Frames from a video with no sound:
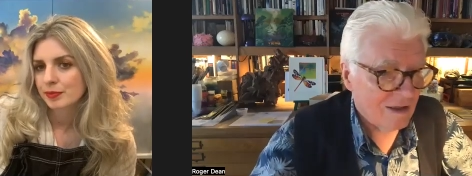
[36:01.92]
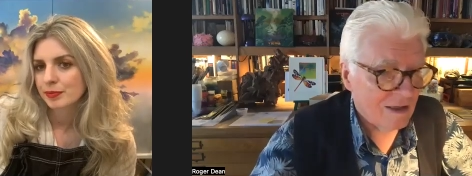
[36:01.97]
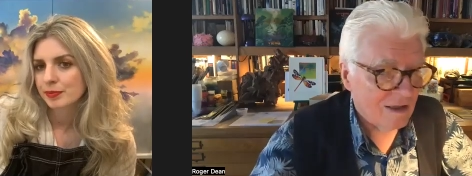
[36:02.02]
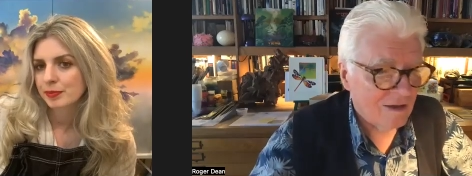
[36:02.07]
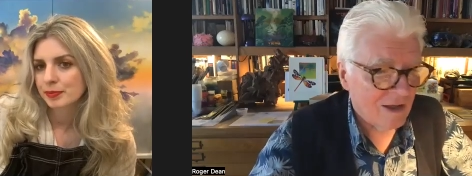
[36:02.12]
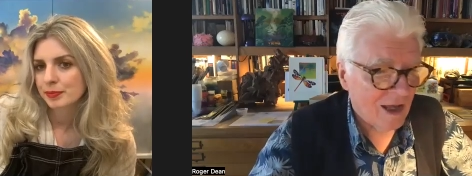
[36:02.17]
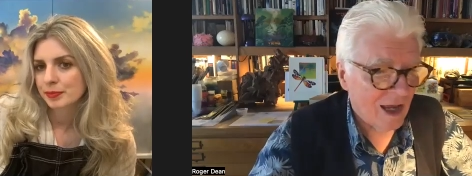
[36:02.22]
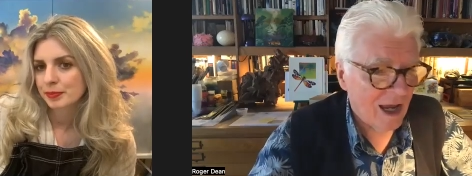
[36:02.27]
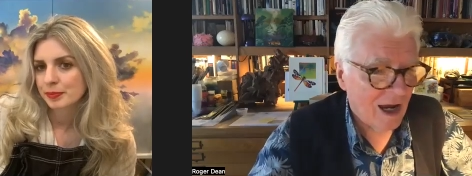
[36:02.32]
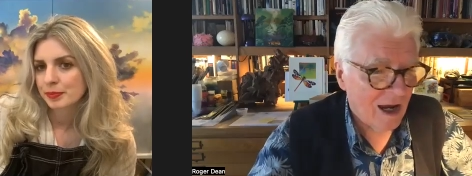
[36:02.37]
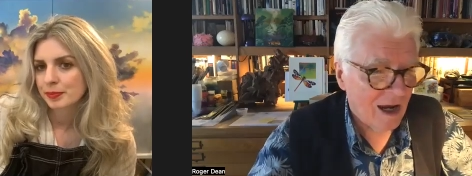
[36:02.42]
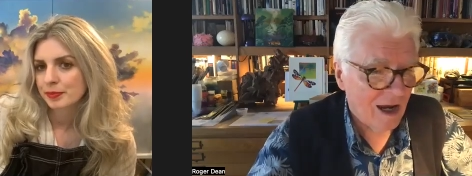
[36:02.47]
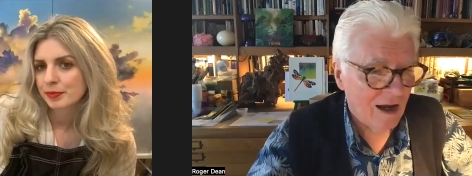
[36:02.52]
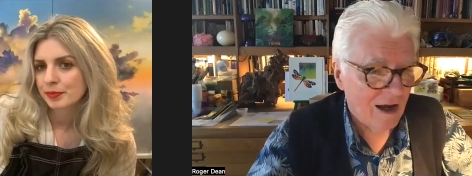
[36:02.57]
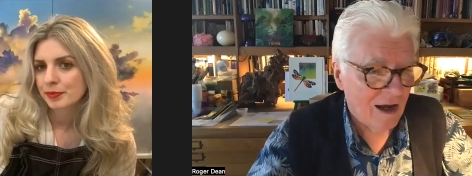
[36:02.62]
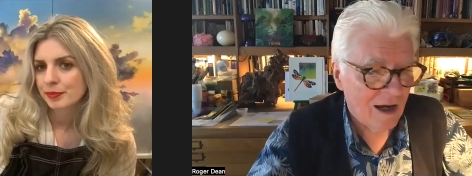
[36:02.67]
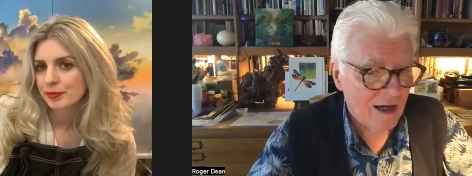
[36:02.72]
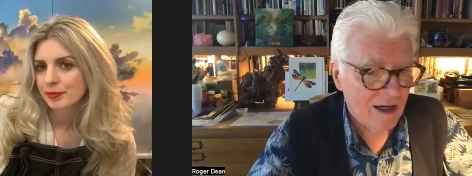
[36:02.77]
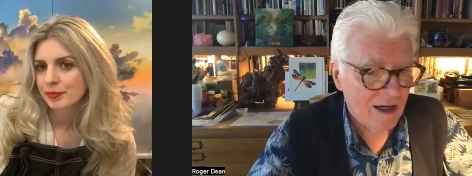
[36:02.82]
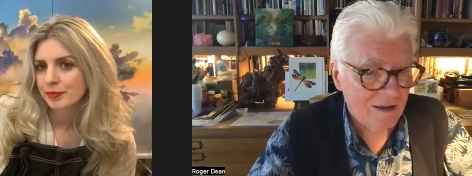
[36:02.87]
Speaker 1: that they
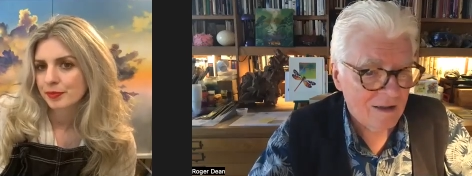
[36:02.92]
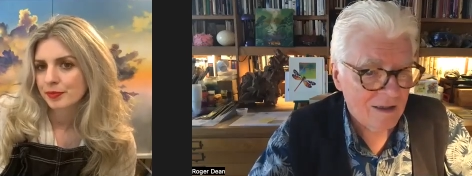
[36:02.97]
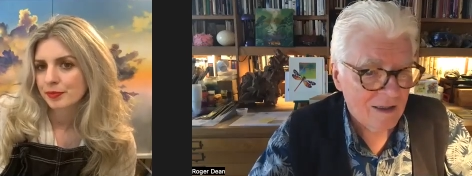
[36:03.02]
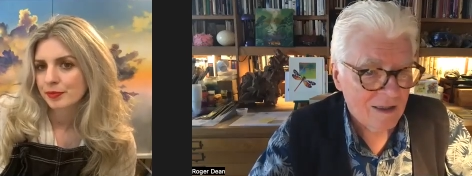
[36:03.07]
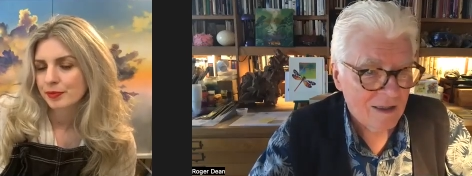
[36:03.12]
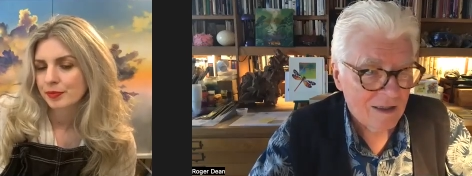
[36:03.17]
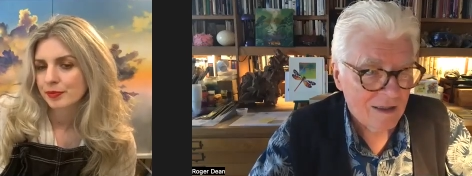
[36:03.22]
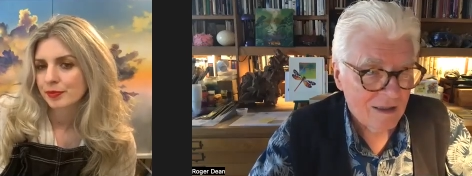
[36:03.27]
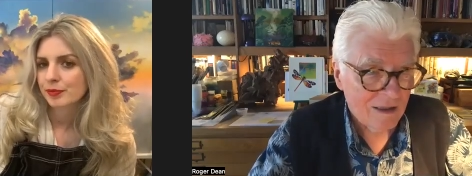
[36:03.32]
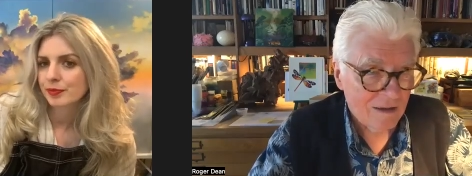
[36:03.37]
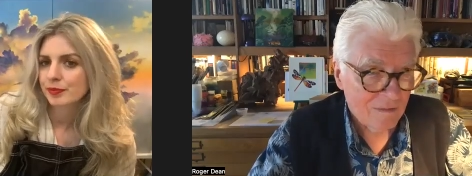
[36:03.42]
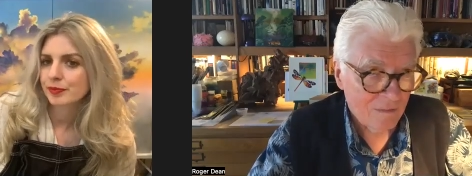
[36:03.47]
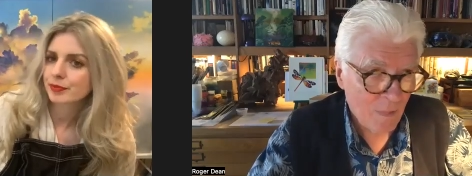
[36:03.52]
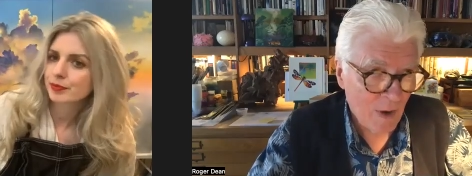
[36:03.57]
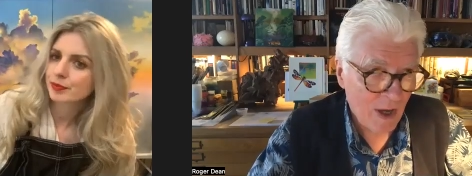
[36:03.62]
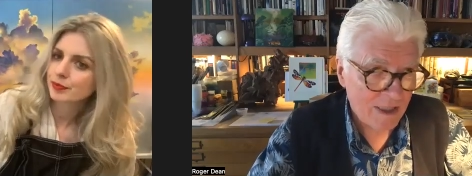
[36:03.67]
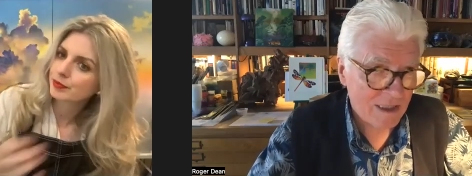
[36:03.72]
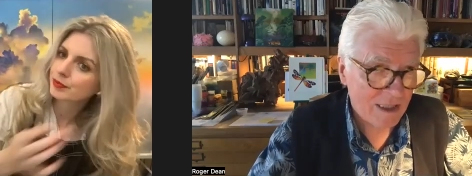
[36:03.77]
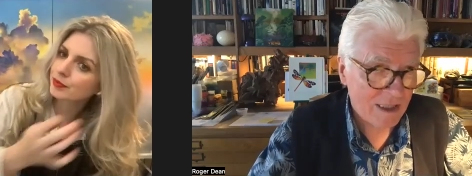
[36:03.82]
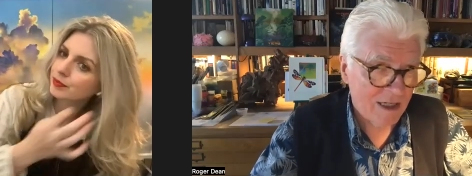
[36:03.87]
are
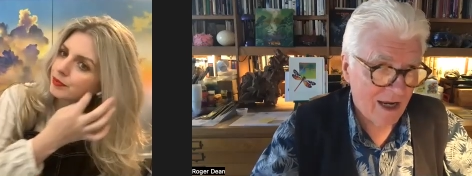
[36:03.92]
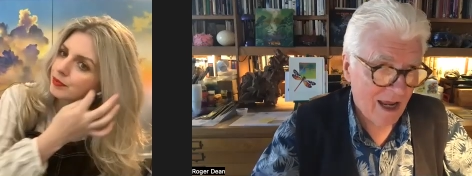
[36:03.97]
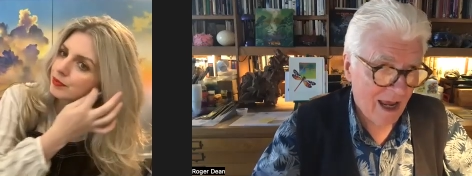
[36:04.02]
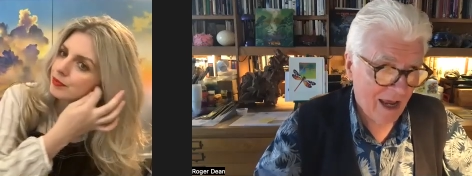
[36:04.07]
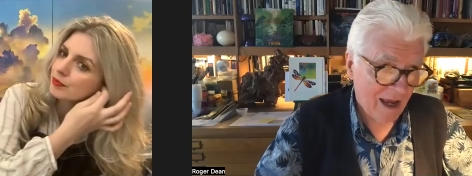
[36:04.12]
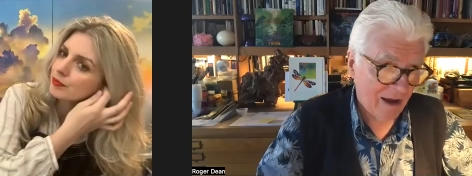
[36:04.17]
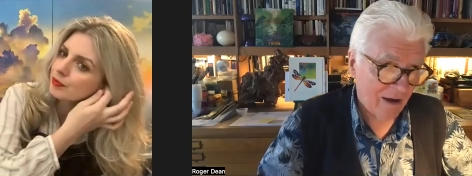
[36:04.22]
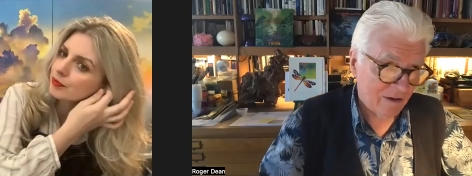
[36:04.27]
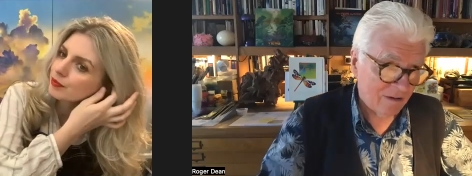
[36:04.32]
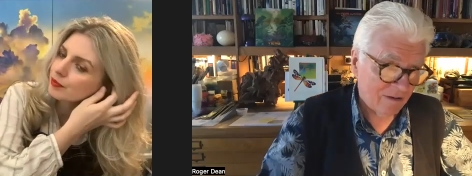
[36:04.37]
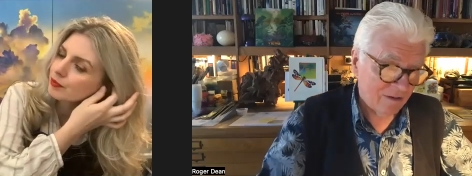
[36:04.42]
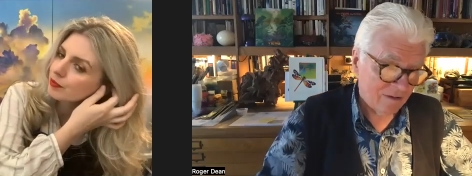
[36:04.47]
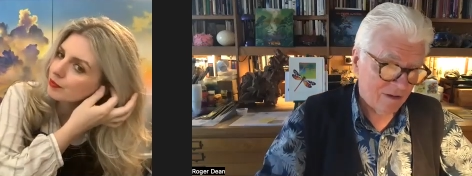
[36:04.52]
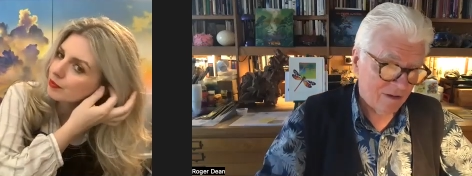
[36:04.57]
better now